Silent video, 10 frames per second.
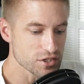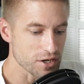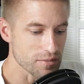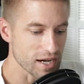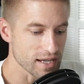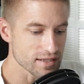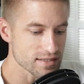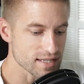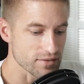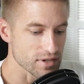Jeremiah
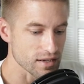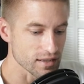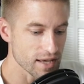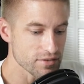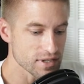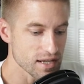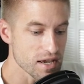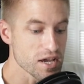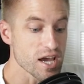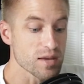seven eleven,
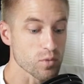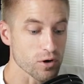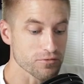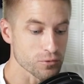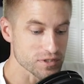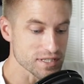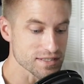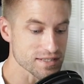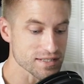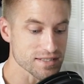and Mark
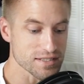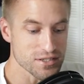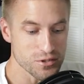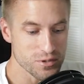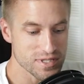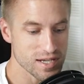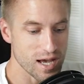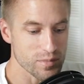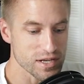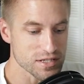fourteen sixty-two is a
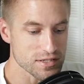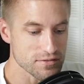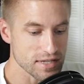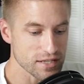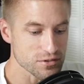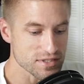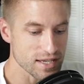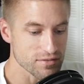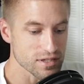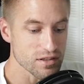combination of Daniel
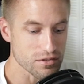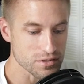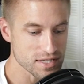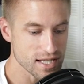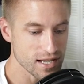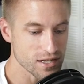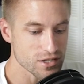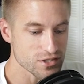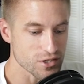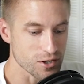seven thirteen,
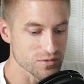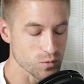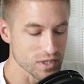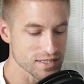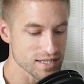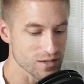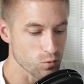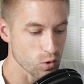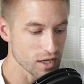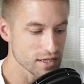Psalms one
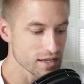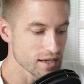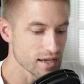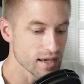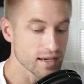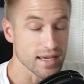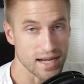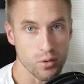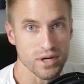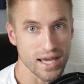ten one, and
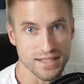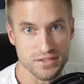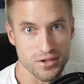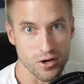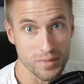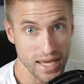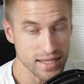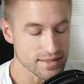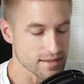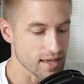I would add Psalm
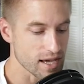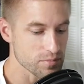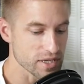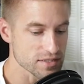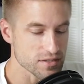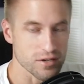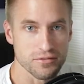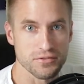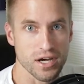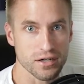eight to that based off
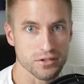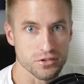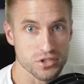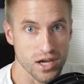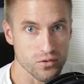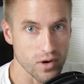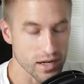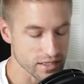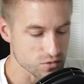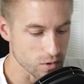of Doctor John
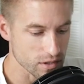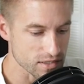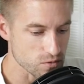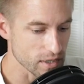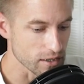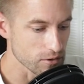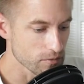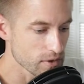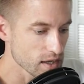Ronning's work as well.